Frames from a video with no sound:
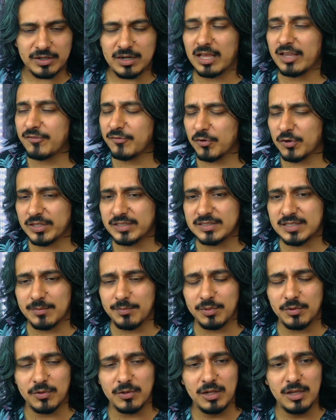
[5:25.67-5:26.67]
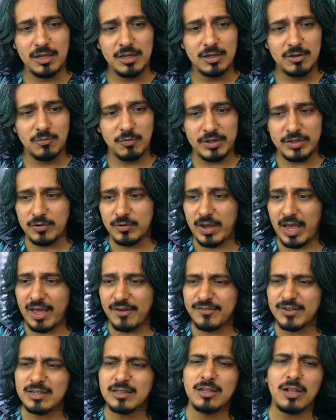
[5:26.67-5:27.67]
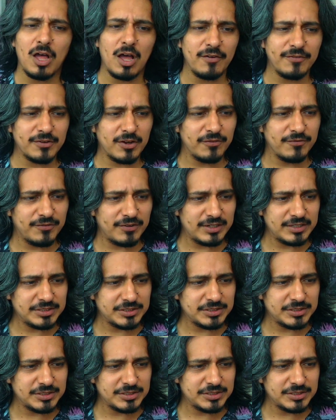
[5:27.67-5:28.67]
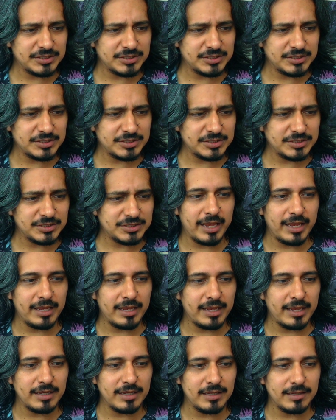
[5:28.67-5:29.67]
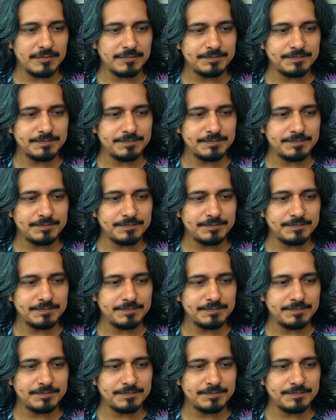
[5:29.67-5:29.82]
Like, for example, when you have a love confession or a